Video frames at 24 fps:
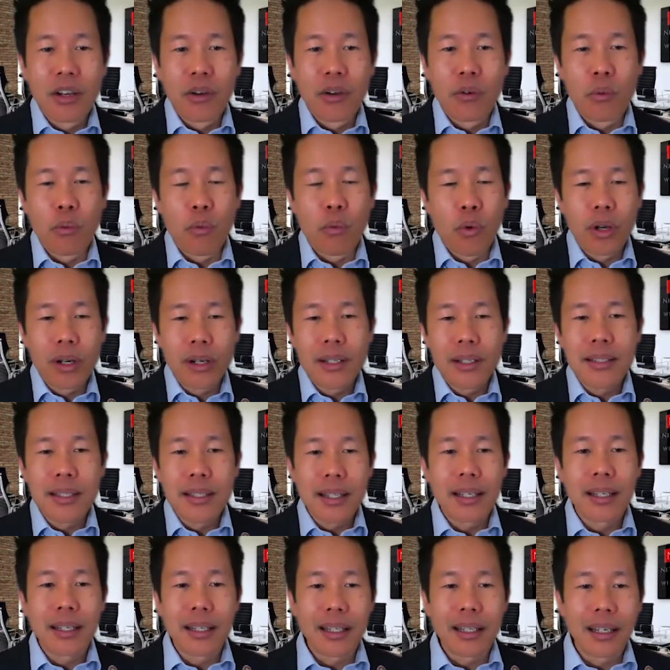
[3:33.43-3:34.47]
what is
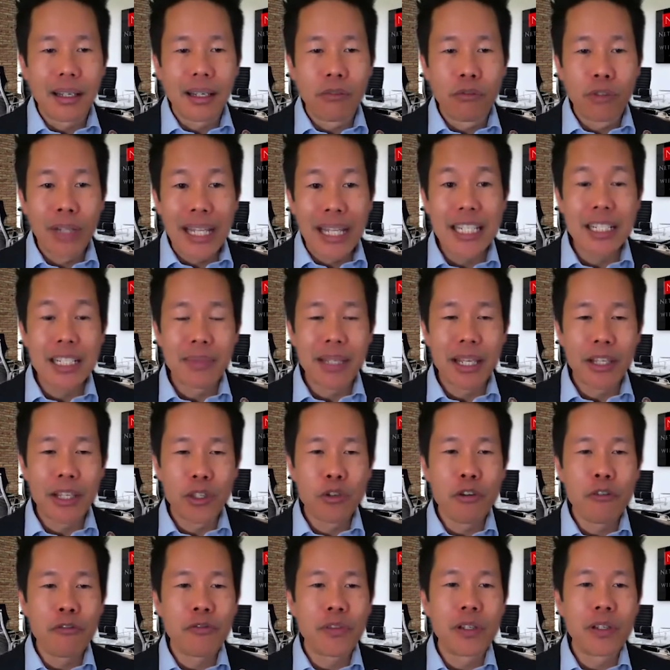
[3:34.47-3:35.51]
a relationship that
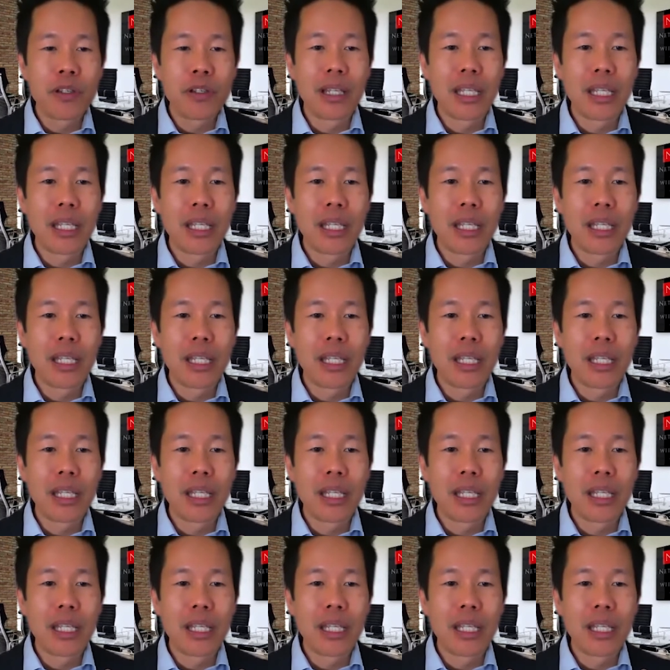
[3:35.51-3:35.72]
you feel that